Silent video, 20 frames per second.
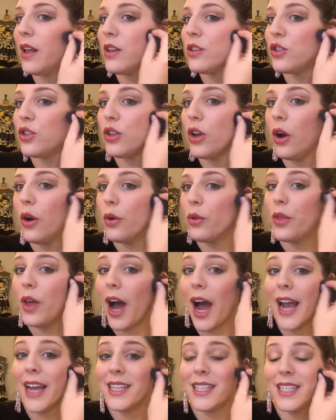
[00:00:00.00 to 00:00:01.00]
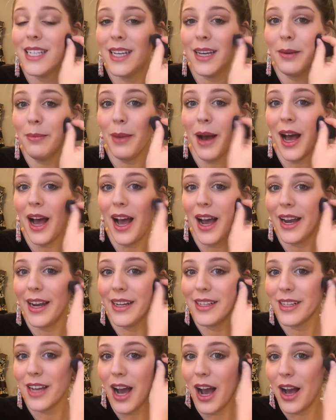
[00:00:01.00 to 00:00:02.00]
So the idea
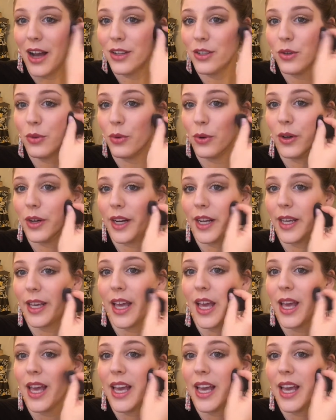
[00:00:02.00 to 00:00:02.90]
behind contouring